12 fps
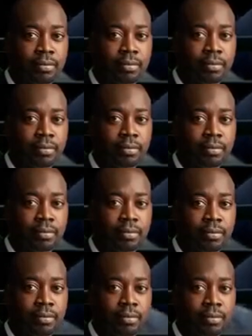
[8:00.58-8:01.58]

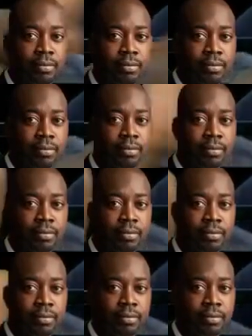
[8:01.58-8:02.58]

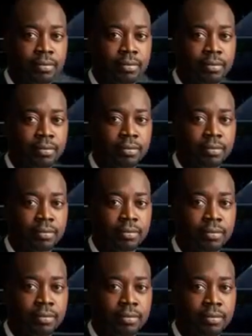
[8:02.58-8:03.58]

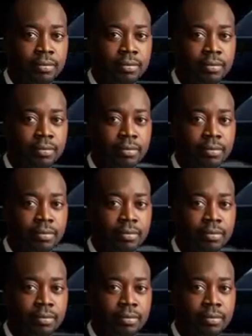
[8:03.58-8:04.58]

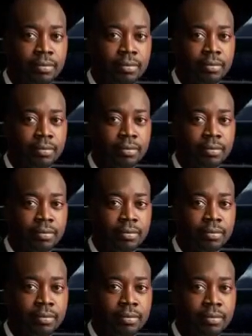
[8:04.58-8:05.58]

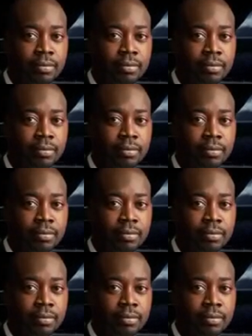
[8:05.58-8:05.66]
The person shown says nothing.